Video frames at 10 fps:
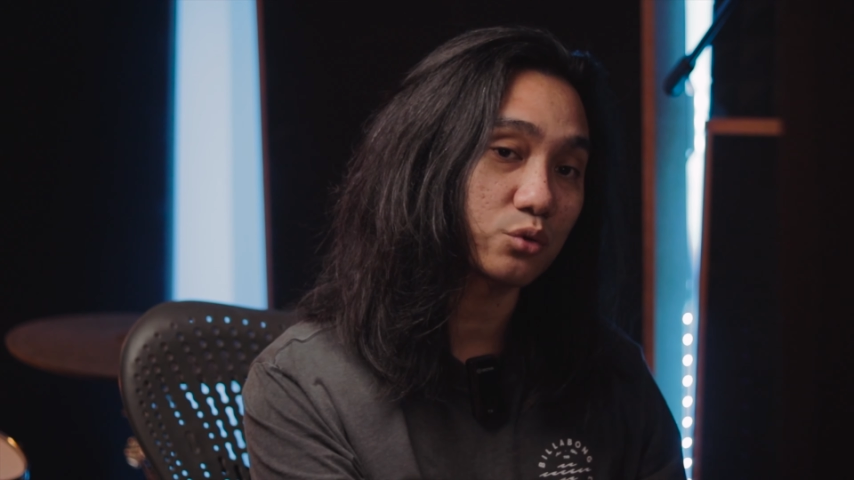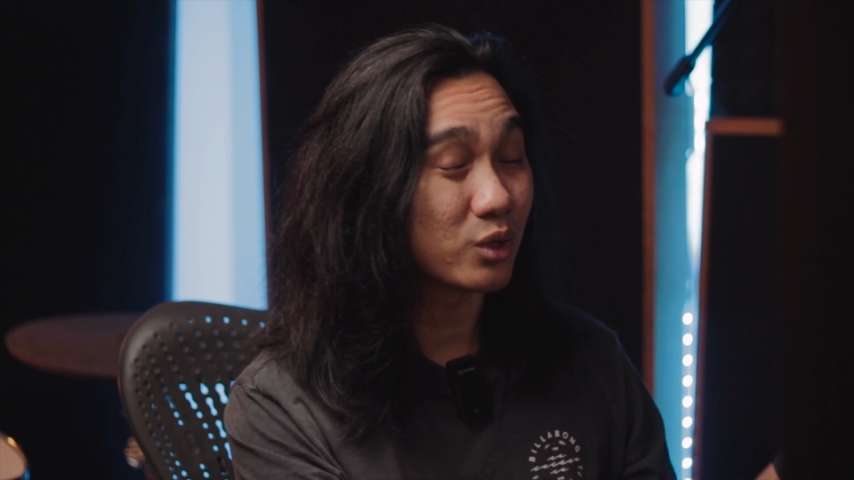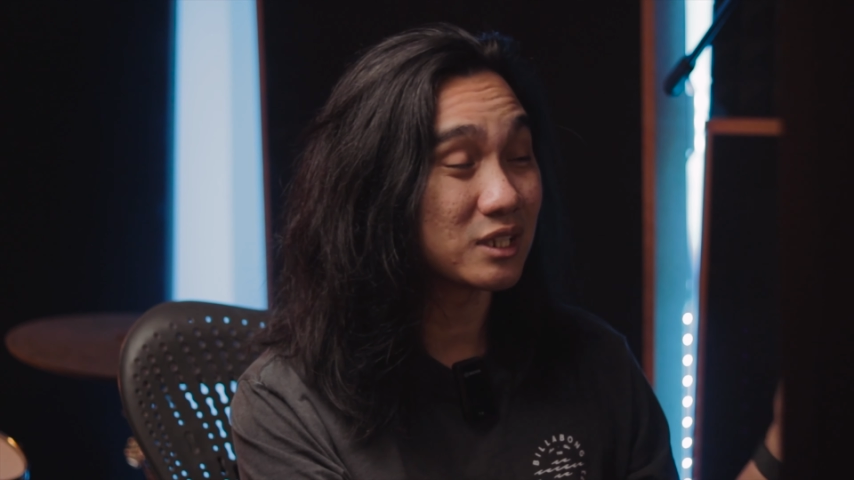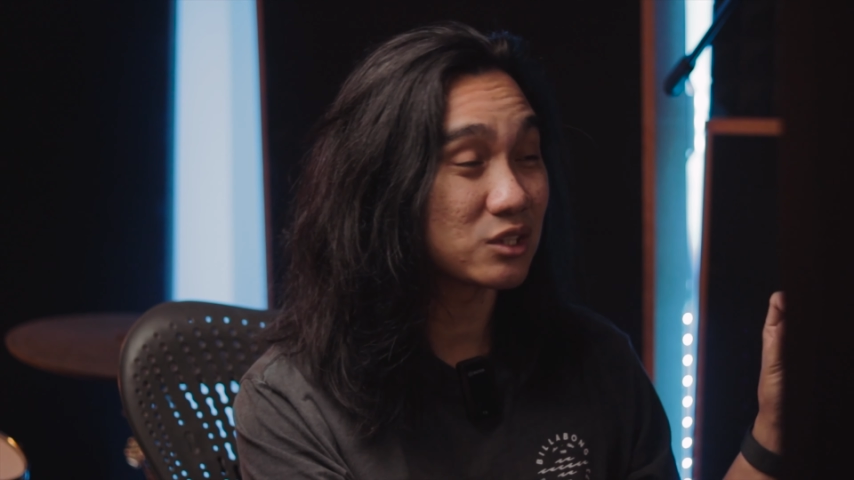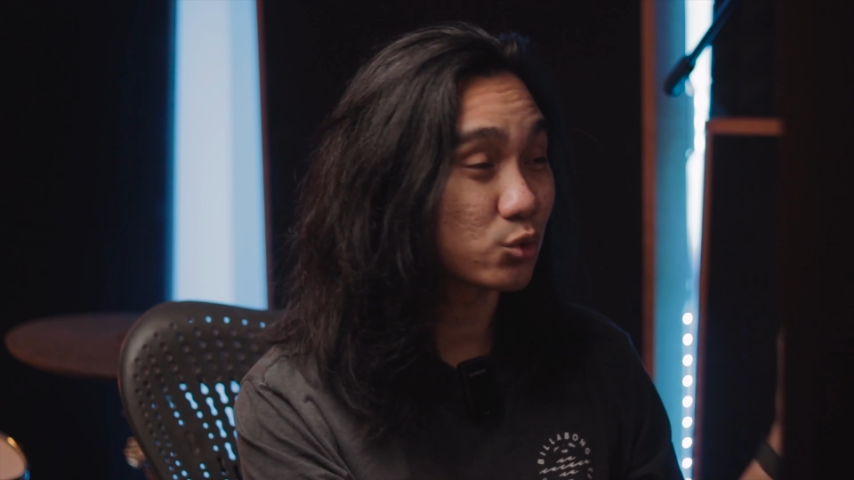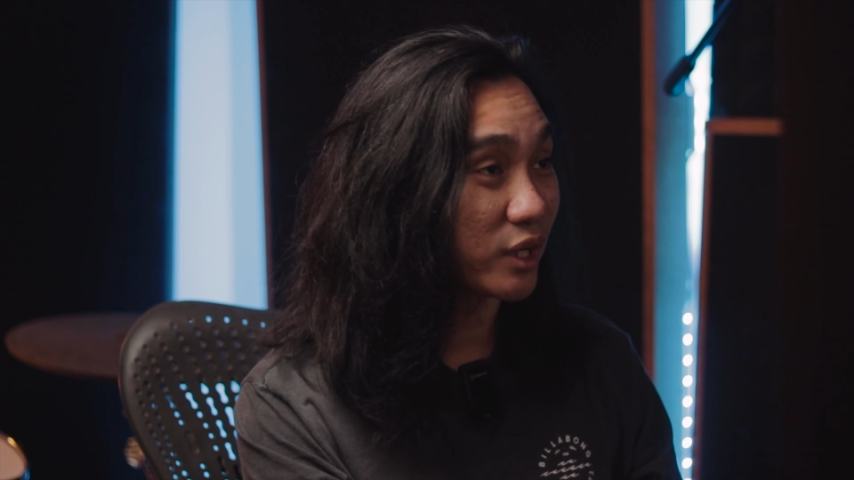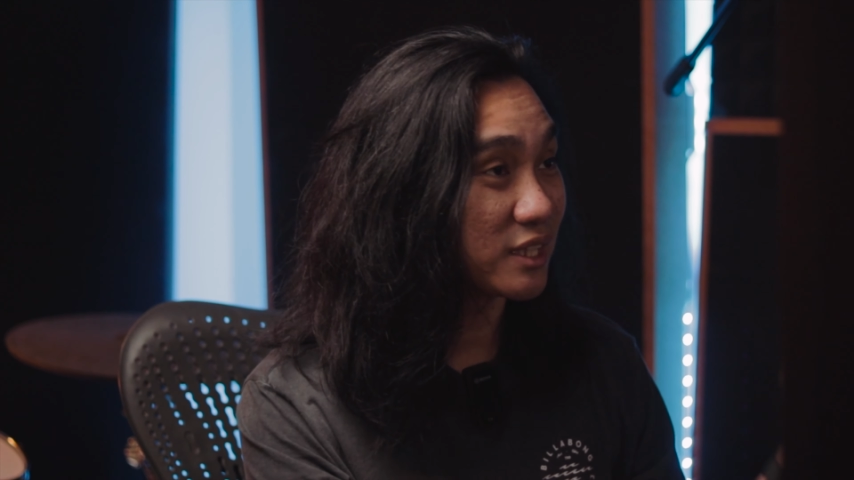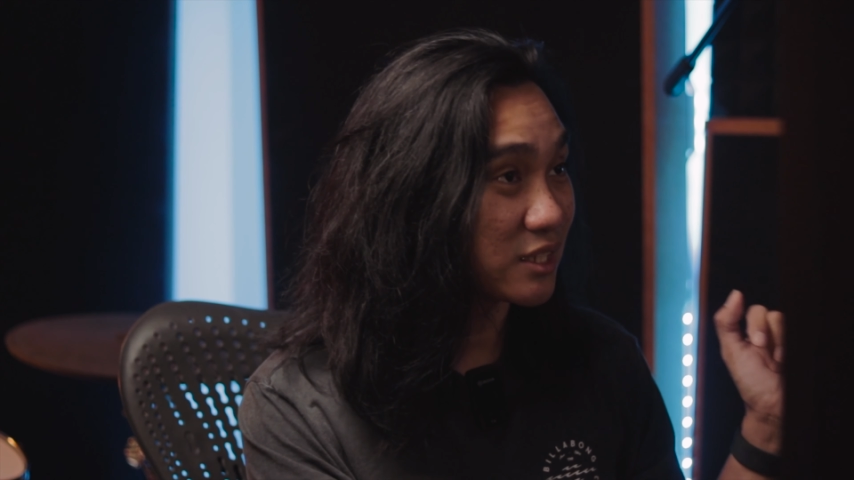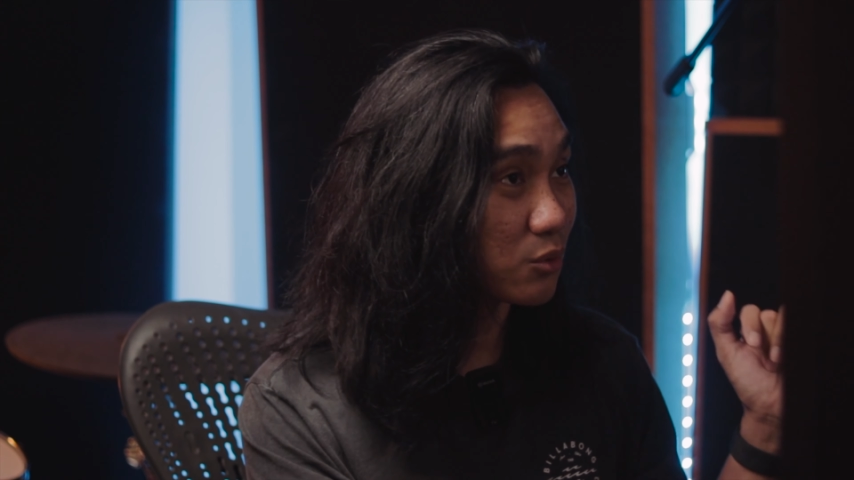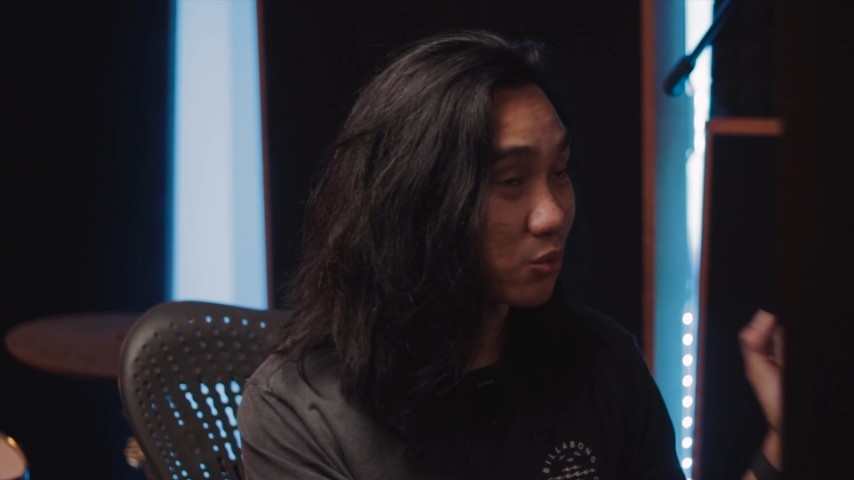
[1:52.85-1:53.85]

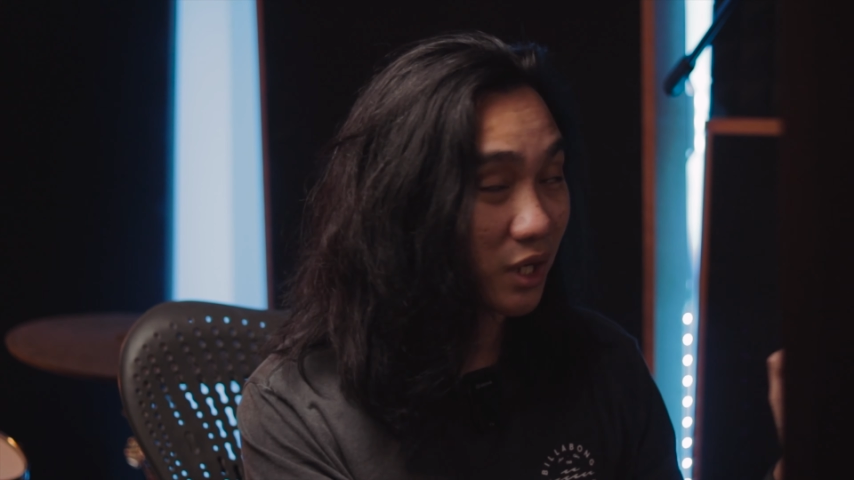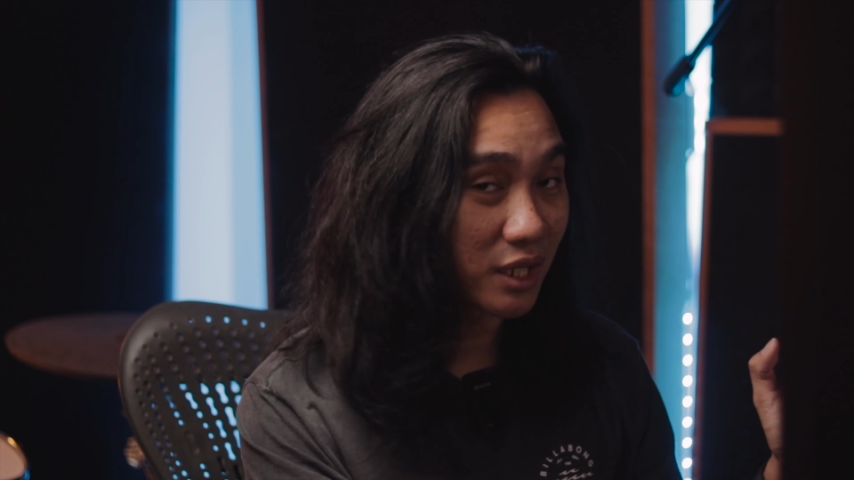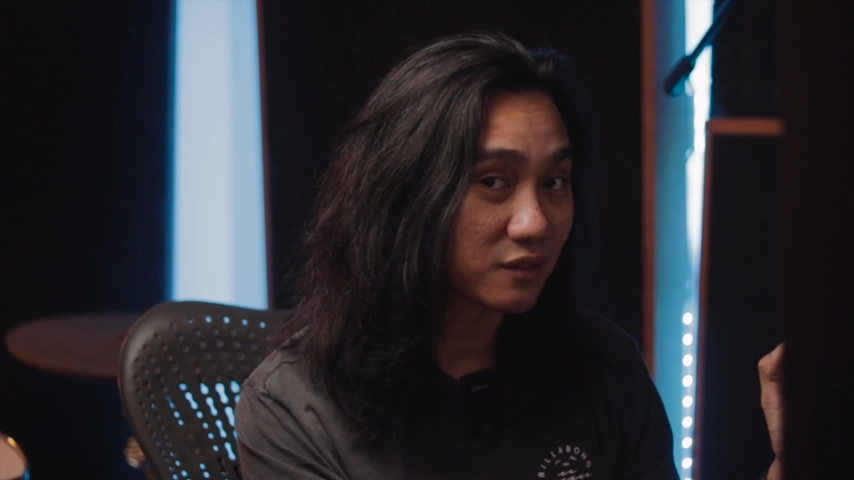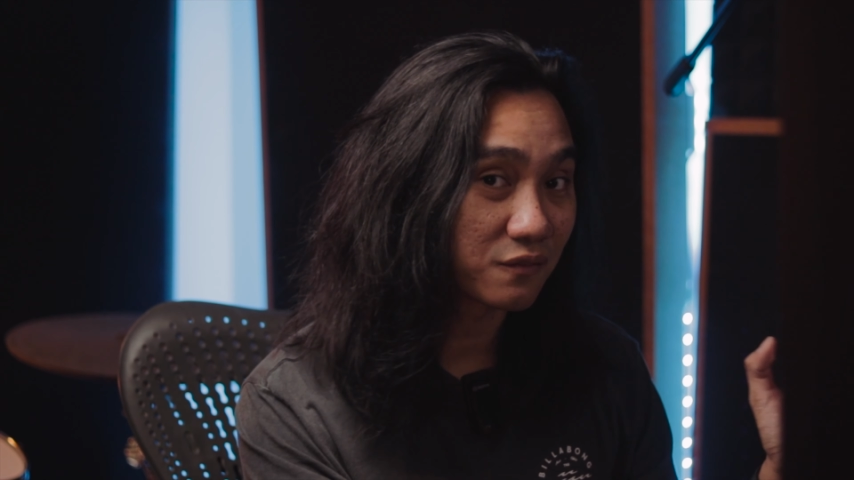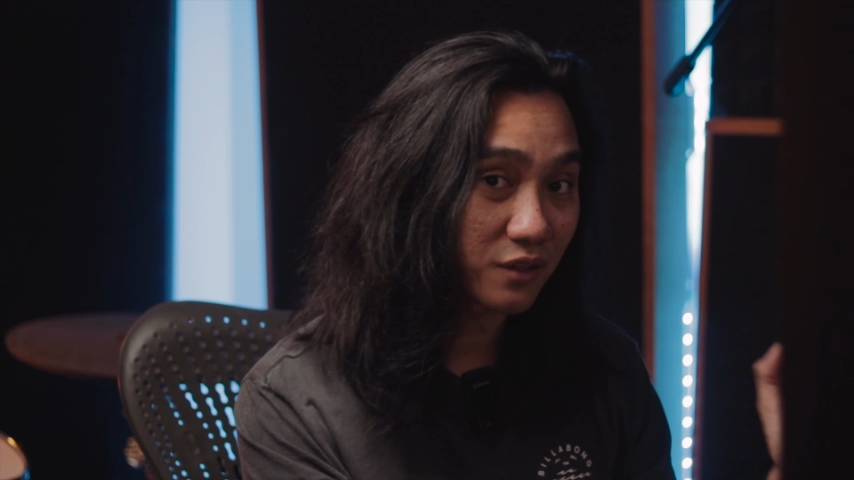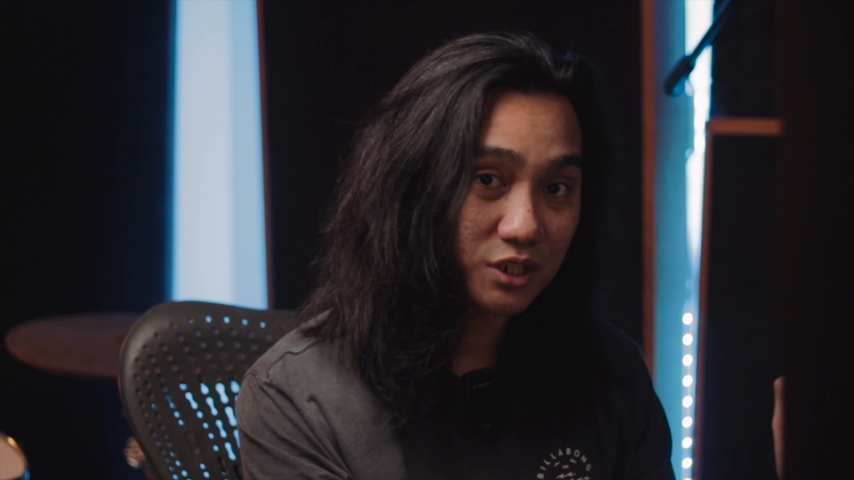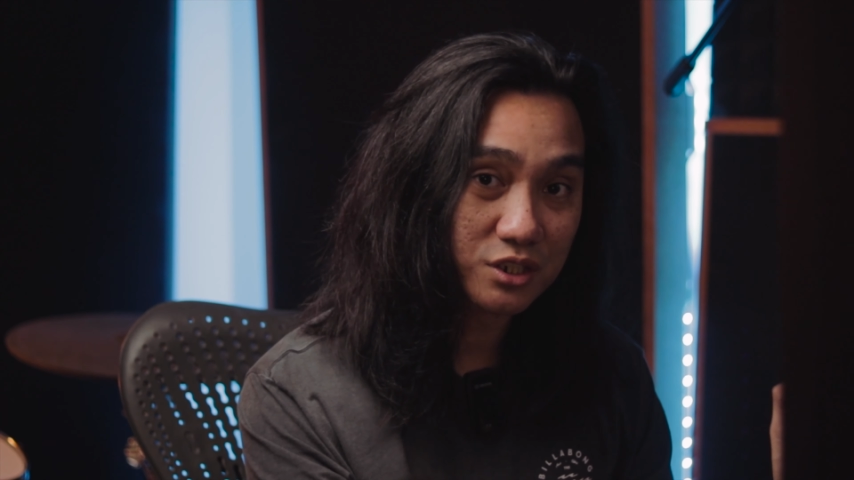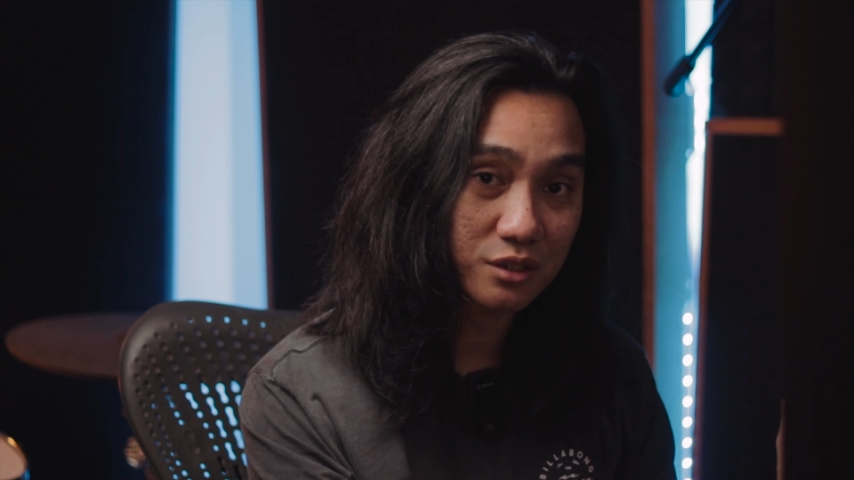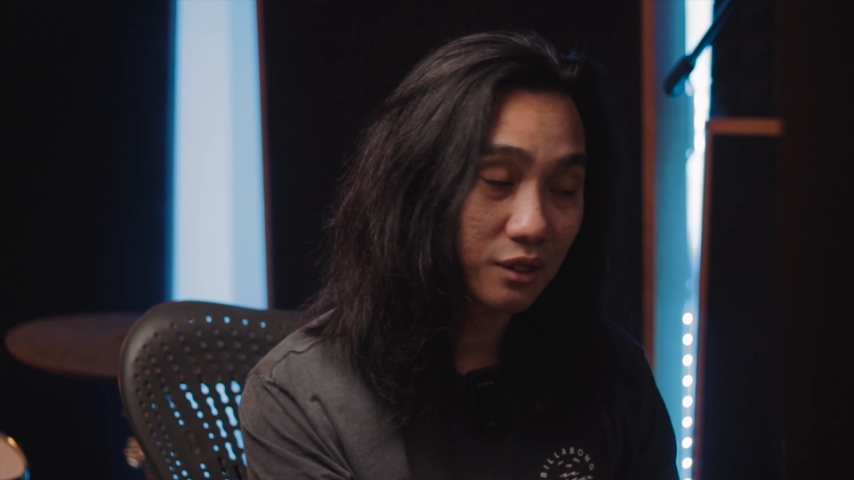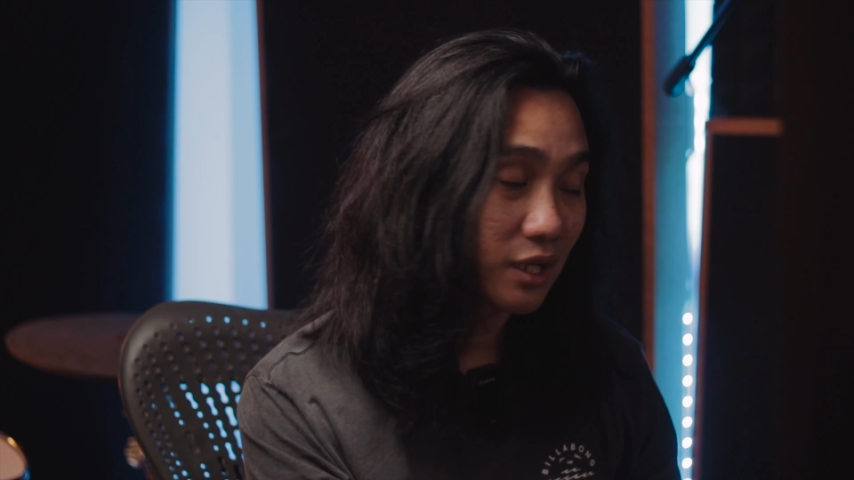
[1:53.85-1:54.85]
2021
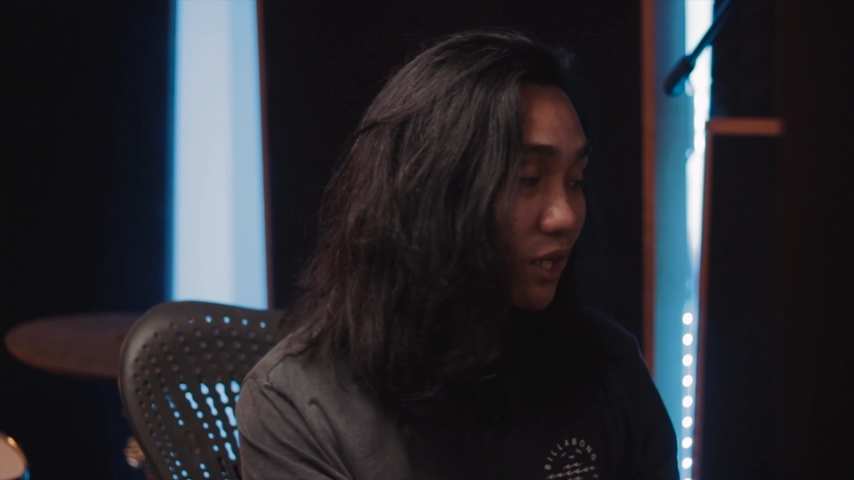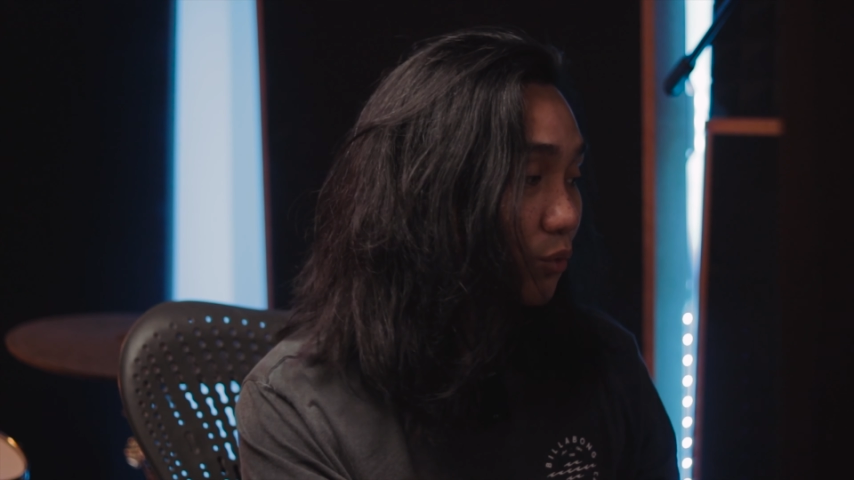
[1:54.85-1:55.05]
version,